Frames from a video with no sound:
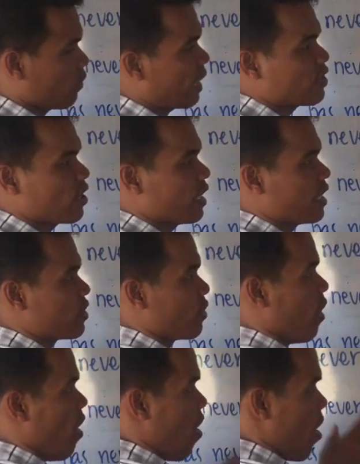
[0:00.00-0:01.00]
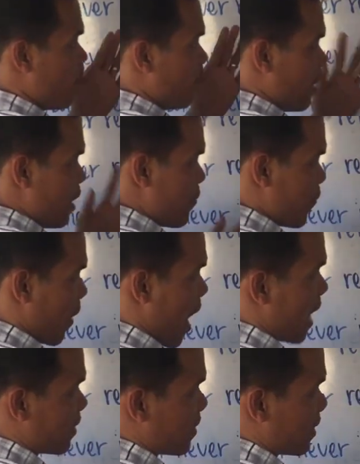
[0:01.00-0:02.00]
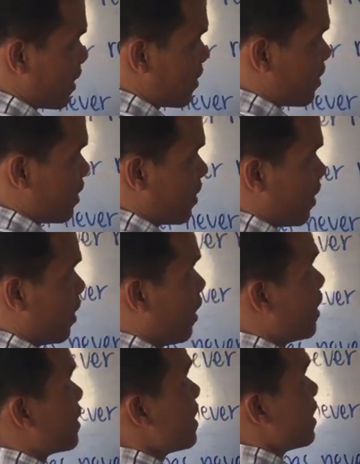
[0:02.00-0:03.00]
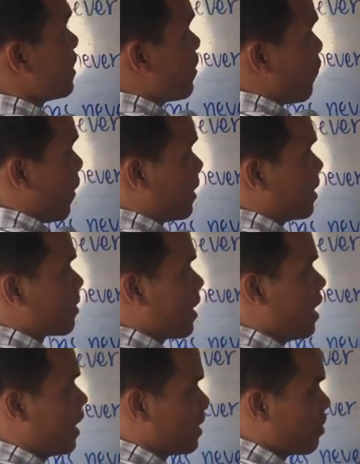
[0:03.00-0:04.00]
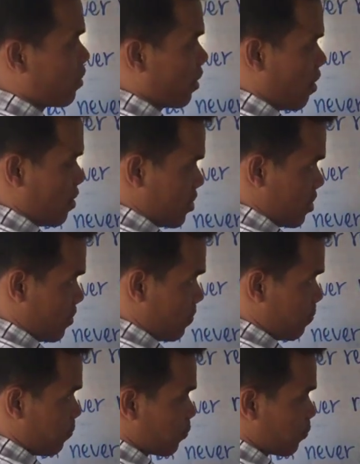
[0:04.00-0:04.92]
question is of defined sentences in this defining relative clauses.